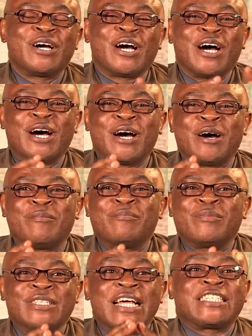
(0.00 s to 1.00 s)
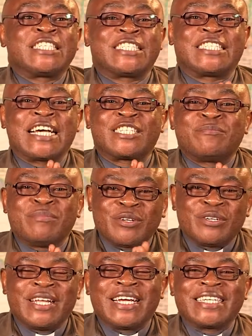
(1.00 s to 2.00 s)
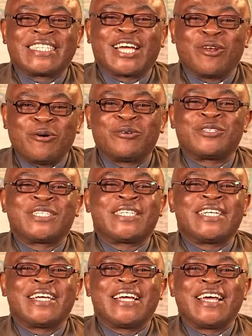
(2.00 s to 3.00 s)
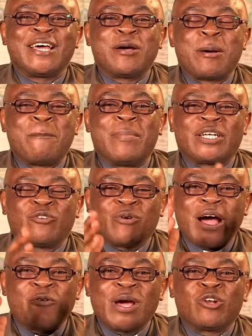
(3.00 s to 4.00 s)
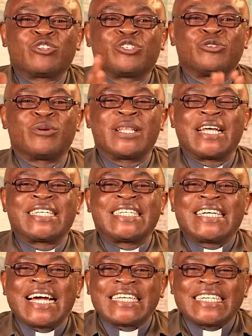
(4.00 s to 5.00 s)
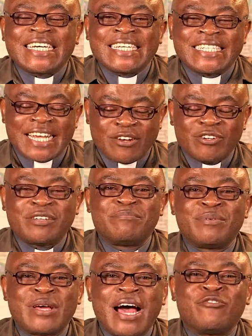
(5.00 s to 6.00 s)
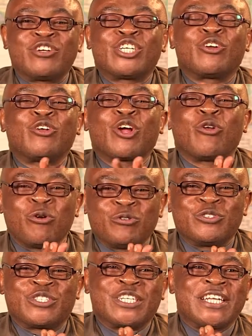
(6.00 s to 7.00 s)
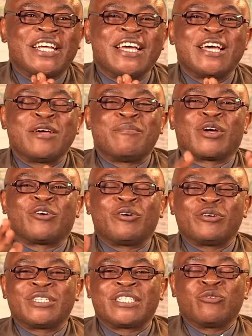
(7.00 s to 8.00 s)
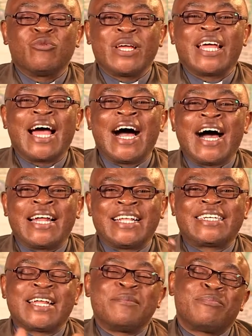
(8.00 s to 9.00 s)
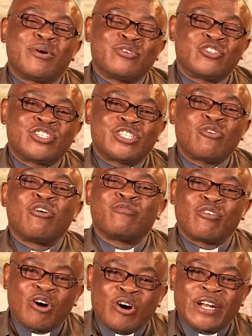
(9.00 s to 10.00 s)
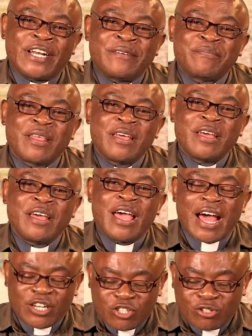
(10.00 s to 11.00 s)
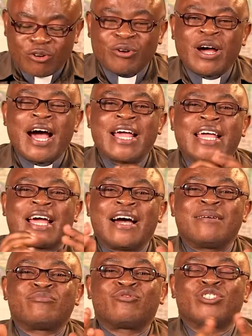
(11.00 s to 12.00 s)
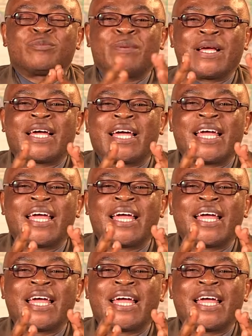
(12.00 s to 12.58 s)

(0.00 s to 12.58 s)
that is church buildings closed, but we are well sure that churches are not closed because we are the temples of God. And so I come to speak